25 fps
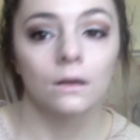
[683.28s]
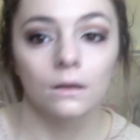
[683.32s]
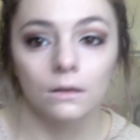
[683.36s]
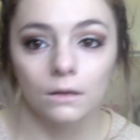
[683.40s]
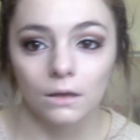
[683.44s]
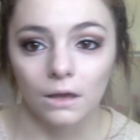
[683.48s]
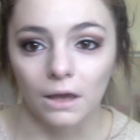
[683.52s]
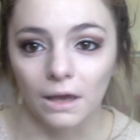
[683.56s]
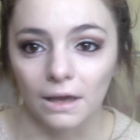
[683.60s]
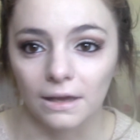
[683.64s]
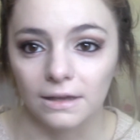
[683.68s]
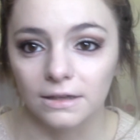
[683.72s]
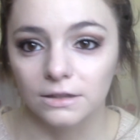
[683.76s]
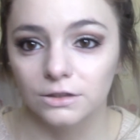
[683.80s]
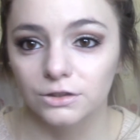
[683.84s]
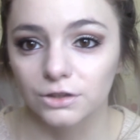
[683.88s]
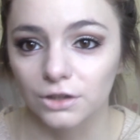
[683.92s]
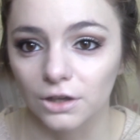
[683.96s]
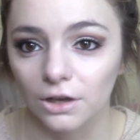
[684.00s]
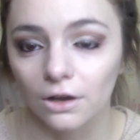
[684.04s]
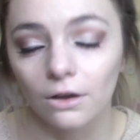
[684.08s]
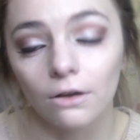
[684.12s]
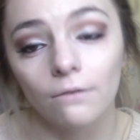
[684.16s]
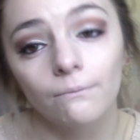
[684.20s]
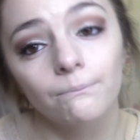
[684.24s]
Okay,
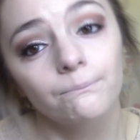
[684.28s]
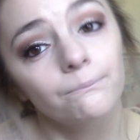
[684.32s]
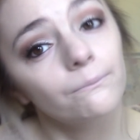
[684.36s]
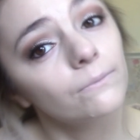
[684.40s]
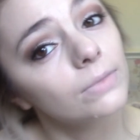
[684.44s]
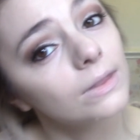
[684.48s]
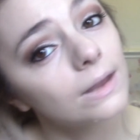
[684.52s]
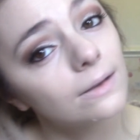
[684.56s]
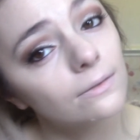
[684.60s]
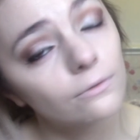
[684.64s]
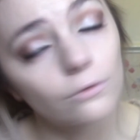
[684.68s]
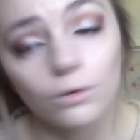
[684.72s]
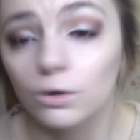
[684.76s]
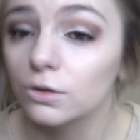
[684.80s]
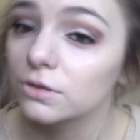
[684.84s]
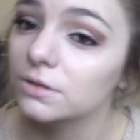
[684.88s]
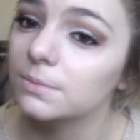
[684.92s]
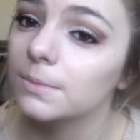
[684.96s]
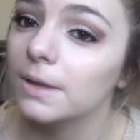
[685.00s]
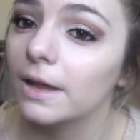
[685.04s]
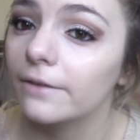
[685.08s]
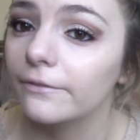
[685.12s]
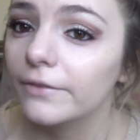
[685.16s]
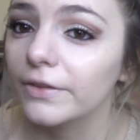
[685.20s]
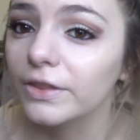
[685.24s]
so I've got some
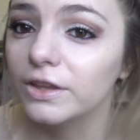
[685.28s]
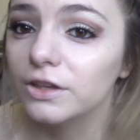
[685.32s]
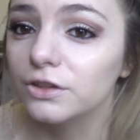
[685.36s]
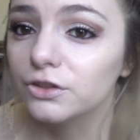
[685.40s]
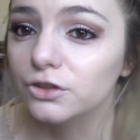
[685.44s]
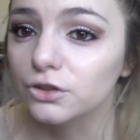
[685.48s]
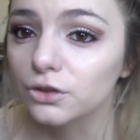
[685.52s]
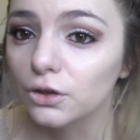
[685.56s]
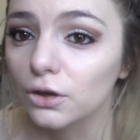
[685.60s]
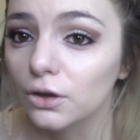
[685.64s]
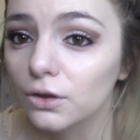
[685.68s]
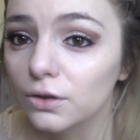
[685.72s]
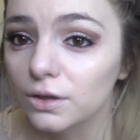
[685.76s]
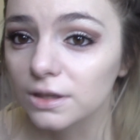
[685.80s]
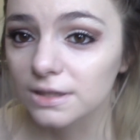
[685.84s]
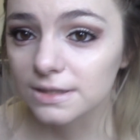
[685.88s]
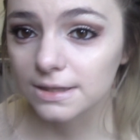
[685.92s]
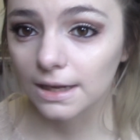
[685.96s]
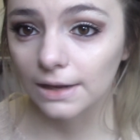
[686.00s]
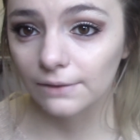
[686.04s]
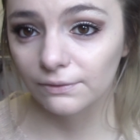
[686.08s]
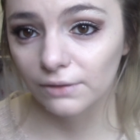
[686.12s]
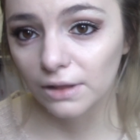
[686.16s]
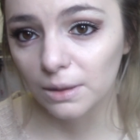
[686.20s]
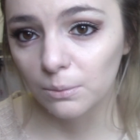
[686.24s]
of that foundation on. It's
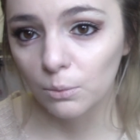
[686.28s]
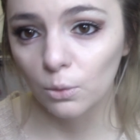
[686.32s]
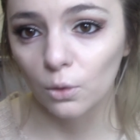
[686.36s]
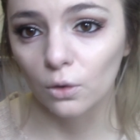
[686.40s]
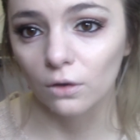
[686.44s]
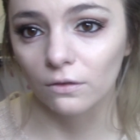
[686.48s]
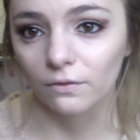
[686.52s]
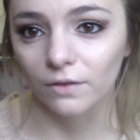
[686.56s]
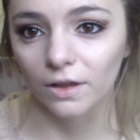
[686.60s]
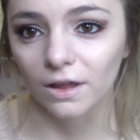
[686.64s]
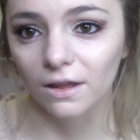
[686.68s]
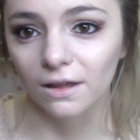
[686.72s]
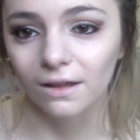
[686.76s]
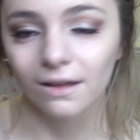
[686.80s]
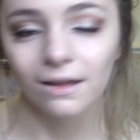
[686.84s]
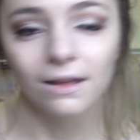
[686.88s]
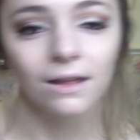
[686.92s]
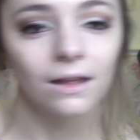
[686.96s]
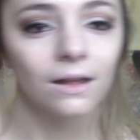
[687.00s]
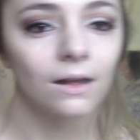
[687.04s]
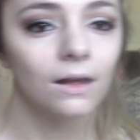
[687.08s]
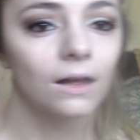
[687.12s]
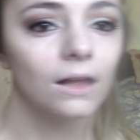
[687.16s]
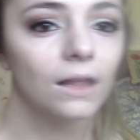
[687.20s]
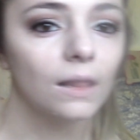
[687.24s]
definitely more of a
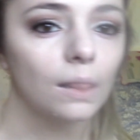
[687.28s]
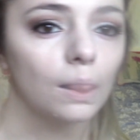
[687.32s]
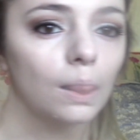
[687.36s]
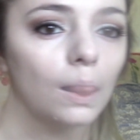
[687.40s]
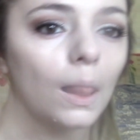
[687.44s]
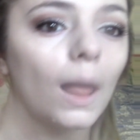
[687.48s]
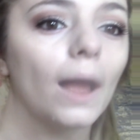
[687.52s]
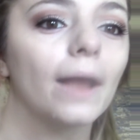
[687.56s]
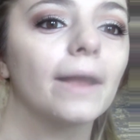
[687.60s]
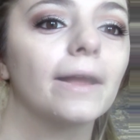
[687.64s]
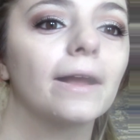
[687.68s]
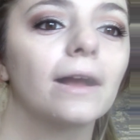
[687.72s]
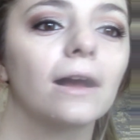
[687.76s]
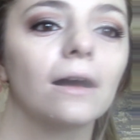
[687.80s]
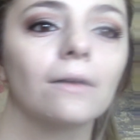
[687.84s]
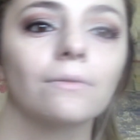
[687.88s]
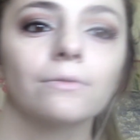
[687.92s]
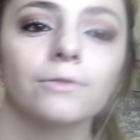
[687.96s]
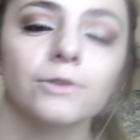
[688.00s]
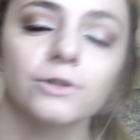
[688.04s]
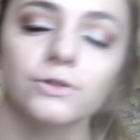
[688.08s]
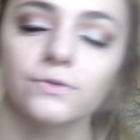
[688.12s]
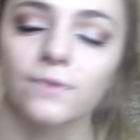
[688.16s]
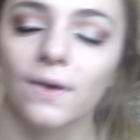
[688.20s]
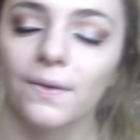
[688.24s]
light
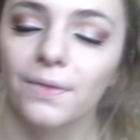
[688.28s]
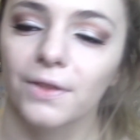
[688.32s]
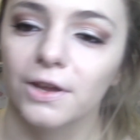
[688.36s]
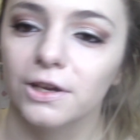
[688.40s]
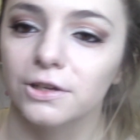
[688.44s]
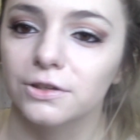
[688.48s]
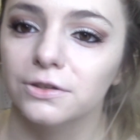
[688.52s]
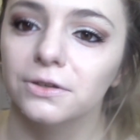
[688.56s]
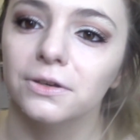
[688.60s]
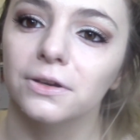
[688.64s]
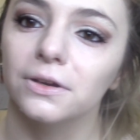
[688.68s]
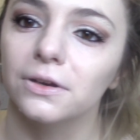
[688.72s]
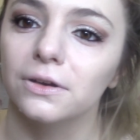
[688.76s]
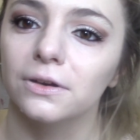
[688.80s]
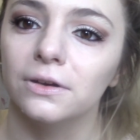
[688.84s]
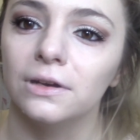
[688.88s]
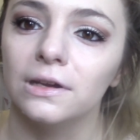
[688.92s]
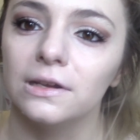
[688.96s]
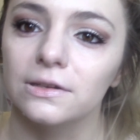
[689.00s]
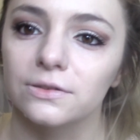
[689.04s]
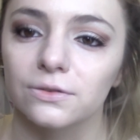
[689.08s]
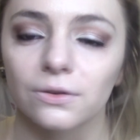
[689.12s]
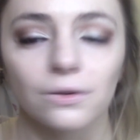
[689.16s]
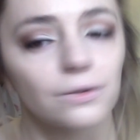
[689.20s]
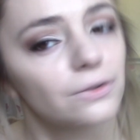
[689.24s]
coverage foundation.
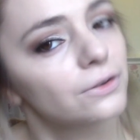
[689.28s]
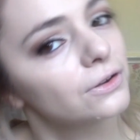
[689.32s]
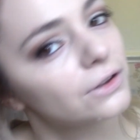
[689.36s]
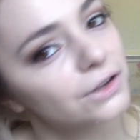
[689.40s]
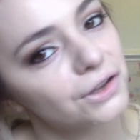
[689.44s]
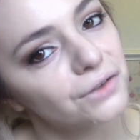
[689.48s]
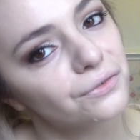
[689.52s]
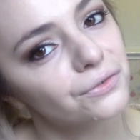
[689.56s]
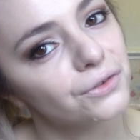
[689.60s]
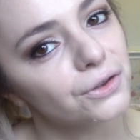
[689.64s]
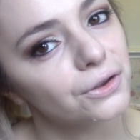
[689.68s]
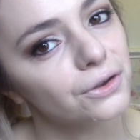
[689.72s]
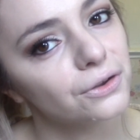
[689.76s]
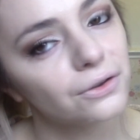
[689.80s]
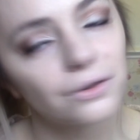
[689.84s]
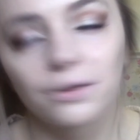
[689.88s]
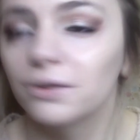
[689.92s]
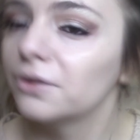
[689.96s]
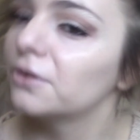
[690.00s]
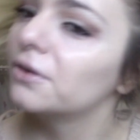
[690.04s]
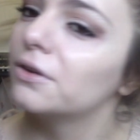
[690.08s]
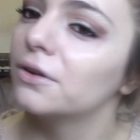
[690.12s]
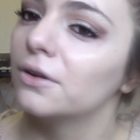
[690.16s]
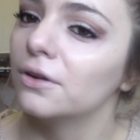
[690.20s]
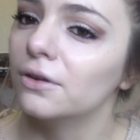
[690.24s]
It's not going to give you
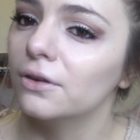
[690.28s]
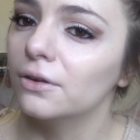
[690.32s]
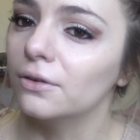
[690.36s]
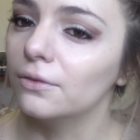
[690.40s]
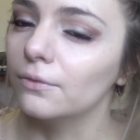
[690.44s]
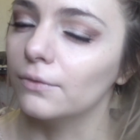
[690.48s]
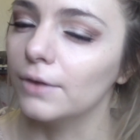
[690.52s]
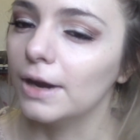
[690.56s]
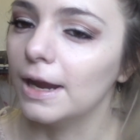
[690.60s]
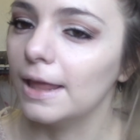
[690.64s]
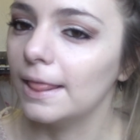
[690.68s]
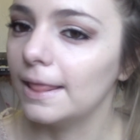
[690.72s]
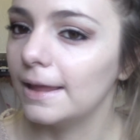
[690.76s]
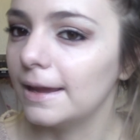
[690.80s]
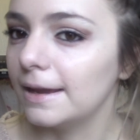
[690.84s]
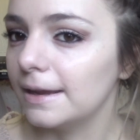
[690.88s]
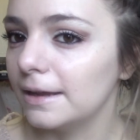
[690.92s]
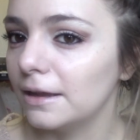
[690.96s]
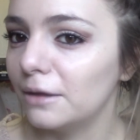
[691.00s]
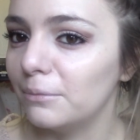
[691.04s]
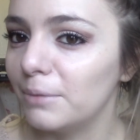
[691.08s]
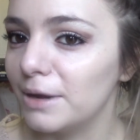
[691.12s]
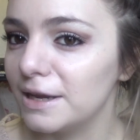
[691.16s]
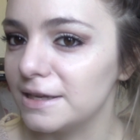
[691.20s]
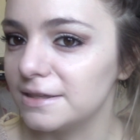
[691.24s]
really
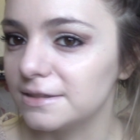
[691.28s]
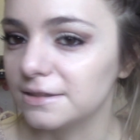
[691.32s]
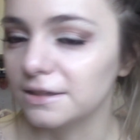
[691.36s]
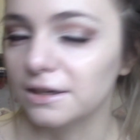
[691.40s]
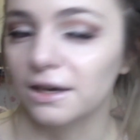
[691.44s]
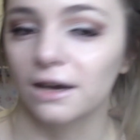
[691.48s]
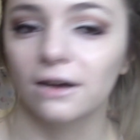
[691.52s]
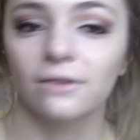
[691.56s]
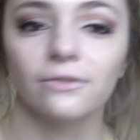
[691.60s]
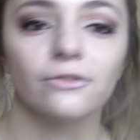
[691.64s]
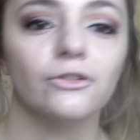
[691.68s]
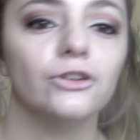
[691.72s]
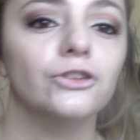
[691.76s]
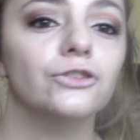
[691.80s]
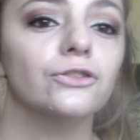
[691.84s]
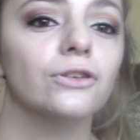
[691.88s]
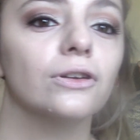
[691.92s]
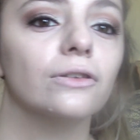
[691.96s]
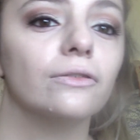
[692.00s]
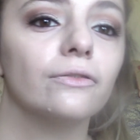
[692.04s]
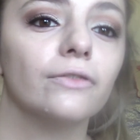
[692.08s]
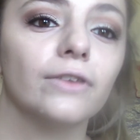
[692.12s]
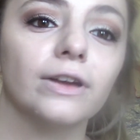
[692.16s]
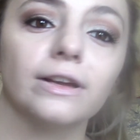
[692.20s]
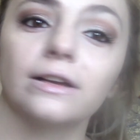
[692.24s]
amazing coverage or
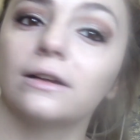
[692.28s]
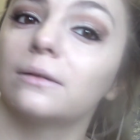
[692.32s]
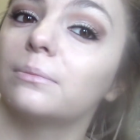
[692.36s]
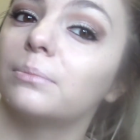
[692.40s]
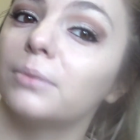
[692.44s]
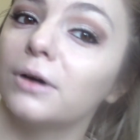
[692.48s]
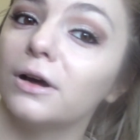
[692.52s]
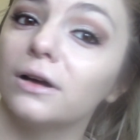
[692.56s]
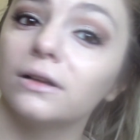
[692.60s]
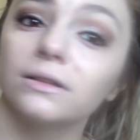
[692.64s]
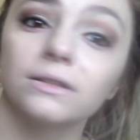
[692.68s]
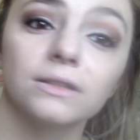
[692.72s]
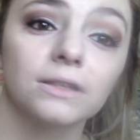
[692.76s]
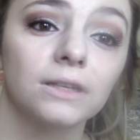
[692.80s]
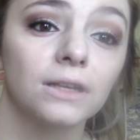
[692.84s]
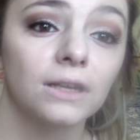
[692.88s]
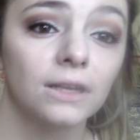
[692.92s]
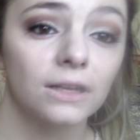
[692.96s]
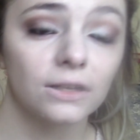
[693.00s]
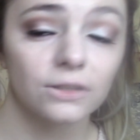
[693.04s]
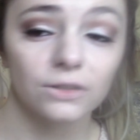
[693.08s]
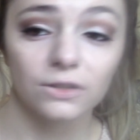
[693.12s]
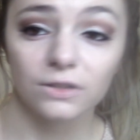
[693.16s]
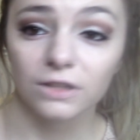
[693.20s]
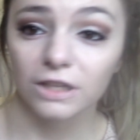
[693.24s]
anything, but
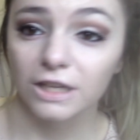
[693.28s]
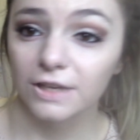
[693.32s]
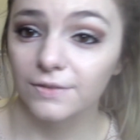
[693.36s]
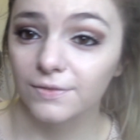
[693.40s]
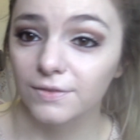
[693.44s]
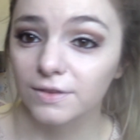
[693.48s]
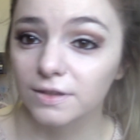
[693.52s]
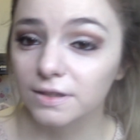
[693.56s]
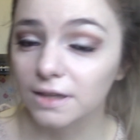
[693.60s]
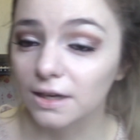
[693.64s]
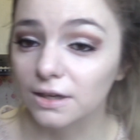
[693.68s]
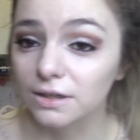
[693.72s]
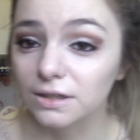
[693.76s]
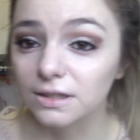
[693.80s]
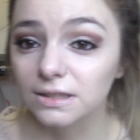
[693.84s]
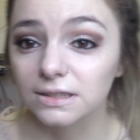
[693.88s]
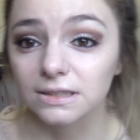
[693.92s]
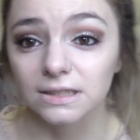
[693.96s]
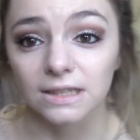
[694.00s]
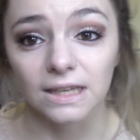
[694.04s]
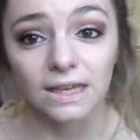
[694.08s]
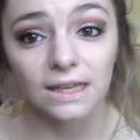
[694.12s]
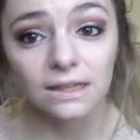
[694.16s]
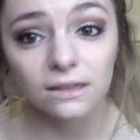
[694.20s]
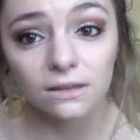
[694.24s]
just evens out your
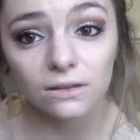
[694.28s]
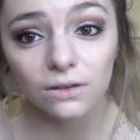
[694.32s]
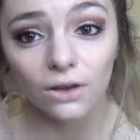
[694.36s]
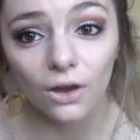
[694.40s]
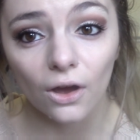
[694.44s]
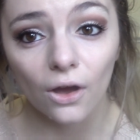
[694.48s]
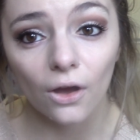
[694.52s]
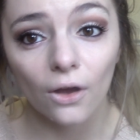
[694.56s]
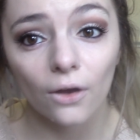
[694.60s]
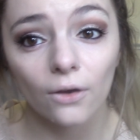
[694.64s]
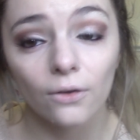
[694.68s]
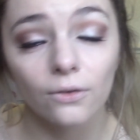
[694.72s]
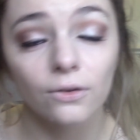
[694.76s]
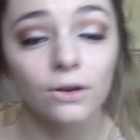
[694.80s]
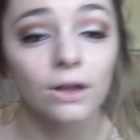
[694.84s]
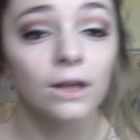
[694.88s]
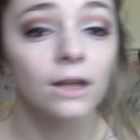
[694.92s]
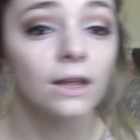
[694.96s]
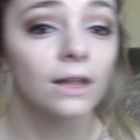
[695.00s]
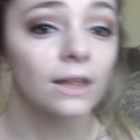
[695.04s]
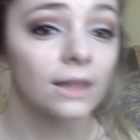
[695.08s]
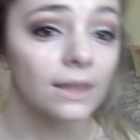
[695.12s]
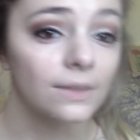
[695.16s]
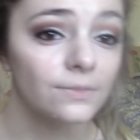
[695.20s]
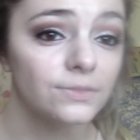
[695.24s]
skin tone,
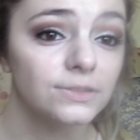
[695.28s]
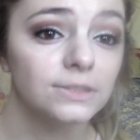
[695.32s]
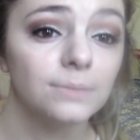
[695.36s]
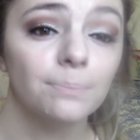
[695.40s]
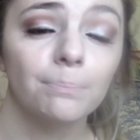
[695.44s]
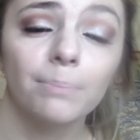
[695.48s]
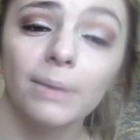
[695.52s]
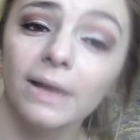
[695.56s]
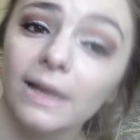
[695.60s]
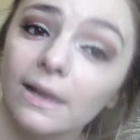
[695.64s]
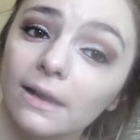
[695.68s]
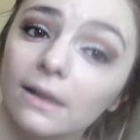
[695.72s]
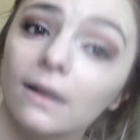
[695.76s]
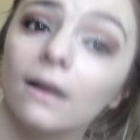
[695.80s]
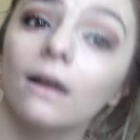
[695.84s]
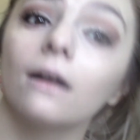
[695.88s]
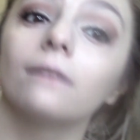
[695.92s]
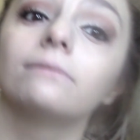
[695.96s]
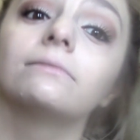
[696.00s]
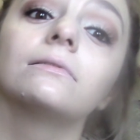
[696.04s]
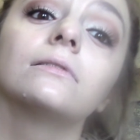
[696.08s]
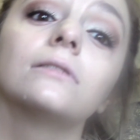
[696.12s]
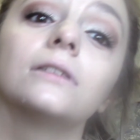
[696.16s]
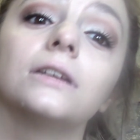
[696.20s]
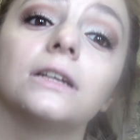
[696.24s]
gives you a bit of
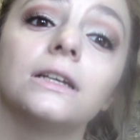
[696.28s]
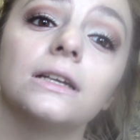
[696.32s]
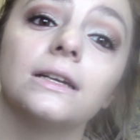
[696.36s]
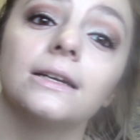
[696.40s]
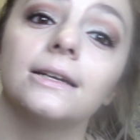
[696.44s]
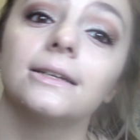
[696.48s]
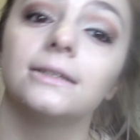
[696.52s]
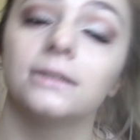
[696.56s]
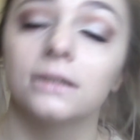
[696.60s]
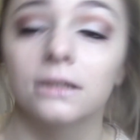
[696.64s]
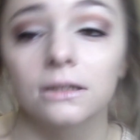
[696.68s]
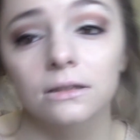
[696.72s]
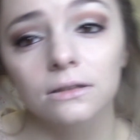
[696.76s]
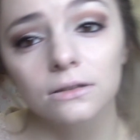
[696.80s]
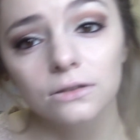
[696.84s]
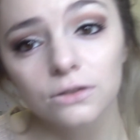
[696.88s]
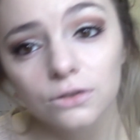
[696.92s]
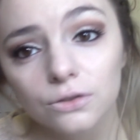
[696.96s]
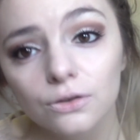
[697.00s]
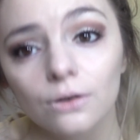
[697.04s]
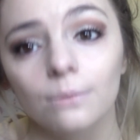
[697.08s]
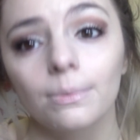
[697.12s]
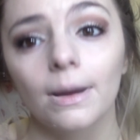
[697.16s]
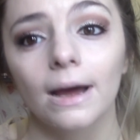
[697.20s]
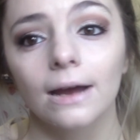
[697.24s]
coverage. It's
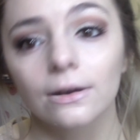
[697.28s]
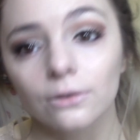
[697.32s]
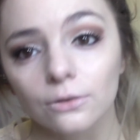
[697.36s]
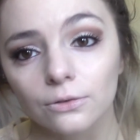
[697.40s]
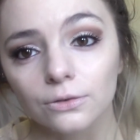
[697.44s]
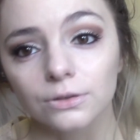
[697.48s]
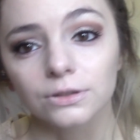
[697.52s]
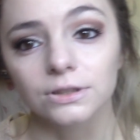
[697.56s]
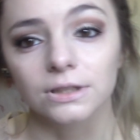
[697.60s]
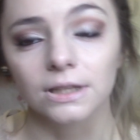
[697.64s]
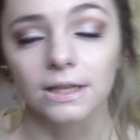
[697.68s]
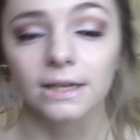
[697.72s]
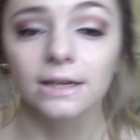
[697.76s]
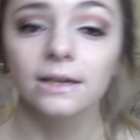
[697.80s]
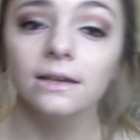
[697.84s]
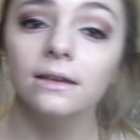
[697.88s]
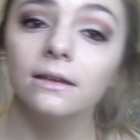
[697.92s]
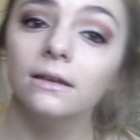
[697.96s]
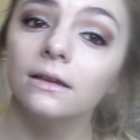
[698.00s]
not bad, honestly.